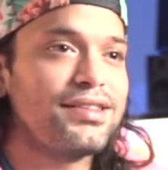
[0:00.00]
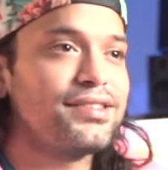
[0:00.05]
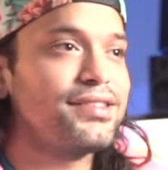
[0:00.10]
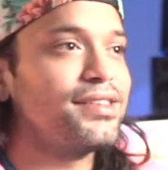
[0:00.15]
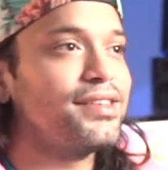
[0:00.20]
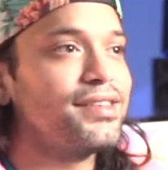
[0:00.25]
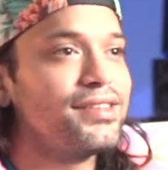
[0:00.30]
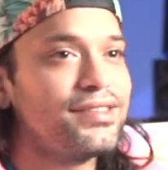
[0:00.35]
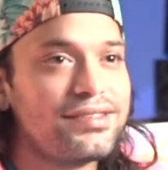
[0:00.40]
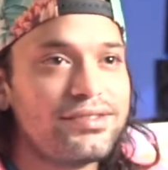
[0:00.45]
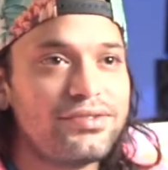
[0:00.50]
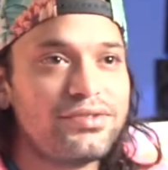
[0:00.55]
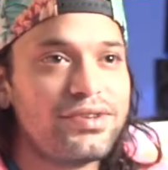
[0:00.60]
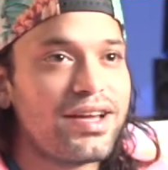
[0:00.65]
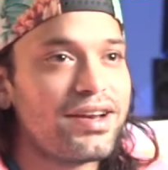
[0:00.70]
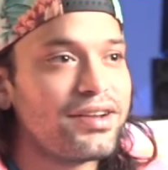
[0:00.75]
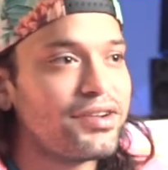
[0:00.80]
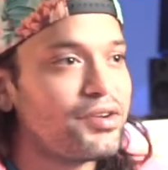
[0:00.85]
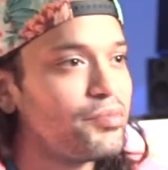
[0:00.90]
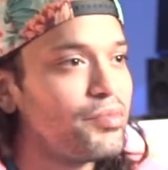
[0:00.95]
Content. You
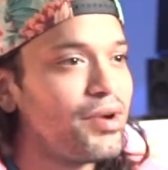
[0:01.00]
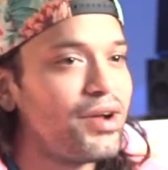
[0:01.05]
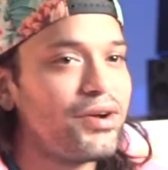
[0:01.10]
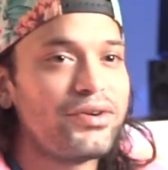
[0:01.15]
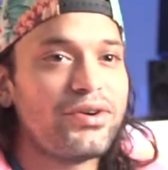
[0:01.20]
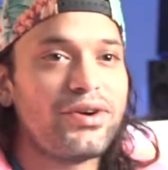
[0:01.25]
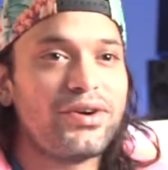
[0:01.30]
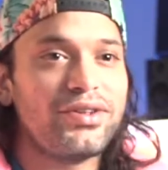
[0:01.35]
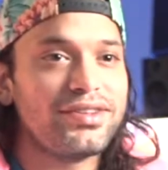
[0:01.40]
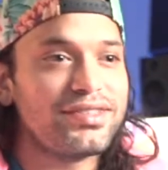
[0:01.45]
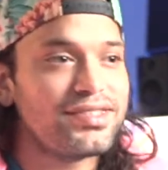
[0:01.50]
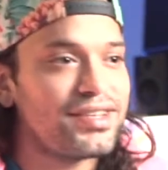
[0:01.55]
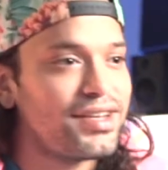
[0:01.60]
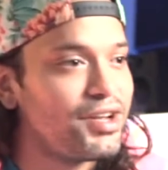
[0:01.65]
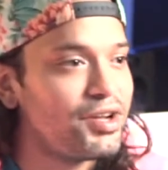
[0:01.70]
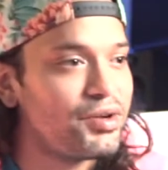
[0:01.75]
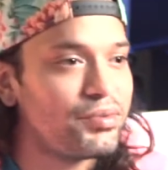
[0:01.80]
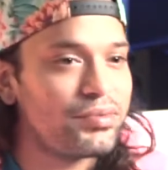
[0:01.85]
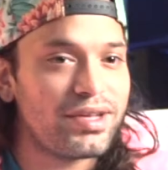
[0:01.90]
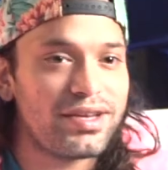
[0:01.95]
got to come out all the
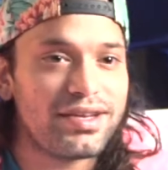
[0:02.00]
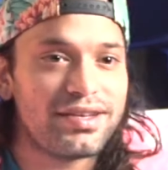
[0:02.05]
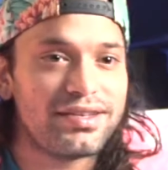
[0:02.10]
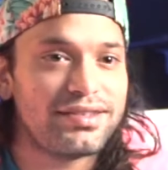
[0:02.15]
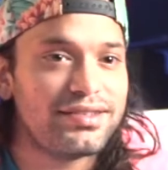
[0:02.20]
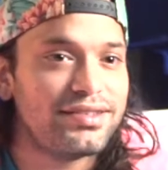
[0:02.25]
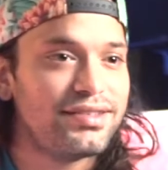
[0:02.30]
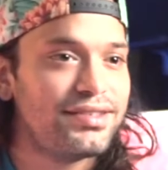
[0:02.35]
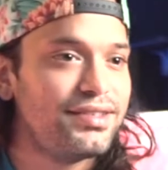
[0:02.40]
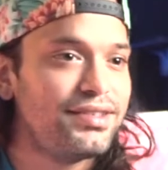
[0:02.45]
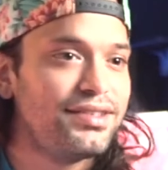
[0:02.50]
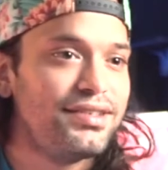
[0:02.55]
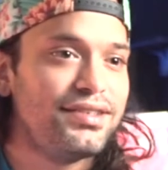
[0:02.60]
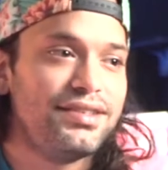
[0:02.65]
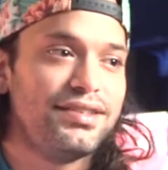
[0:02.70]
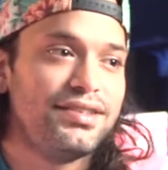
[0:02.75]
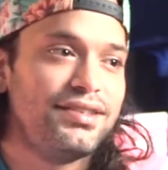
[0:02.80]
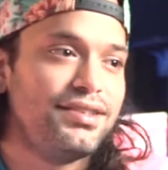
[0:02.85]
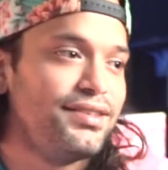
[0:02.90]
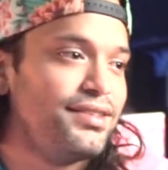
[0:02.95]
time. Like
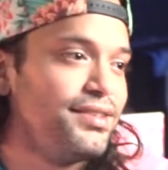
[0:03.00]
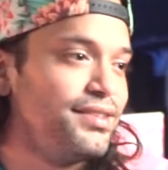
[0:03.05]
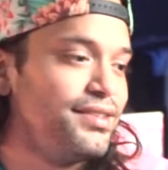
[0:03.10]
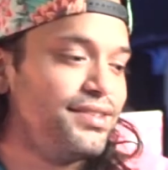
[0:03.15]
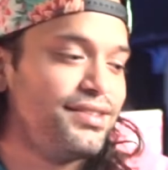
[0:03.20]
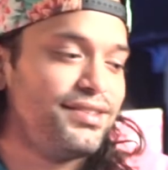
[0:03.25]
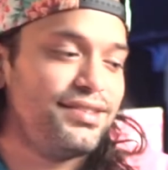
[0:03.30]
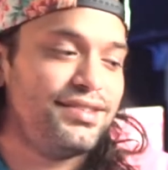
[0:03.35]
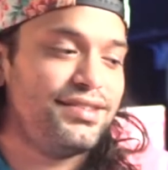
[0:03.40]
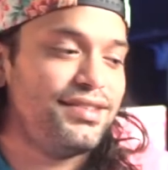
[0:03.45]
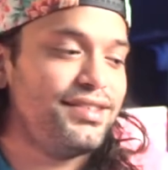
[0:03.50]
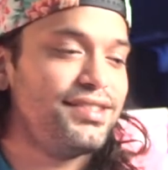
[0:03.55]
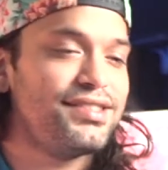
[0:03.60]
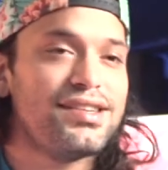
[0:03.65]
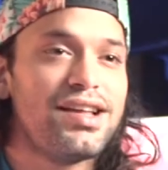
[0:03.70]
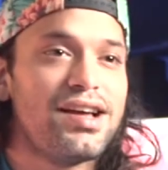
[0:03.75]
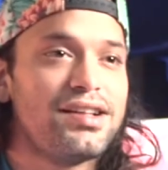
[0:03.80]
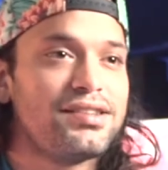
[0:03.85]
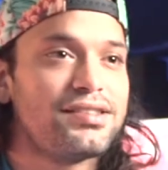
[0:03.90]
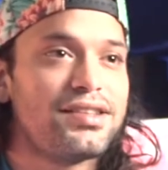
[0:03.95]
it's
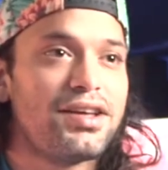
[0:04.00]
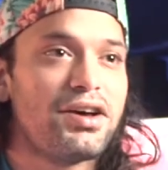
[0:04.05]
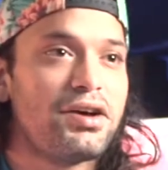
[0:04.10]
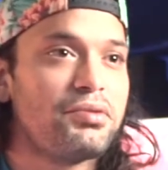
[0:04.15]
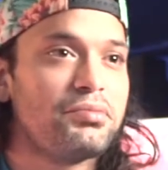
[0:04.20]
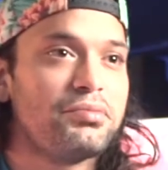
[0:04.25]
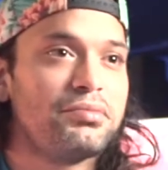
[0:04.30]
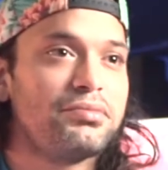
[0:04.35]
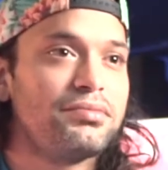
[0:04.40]
nonstop.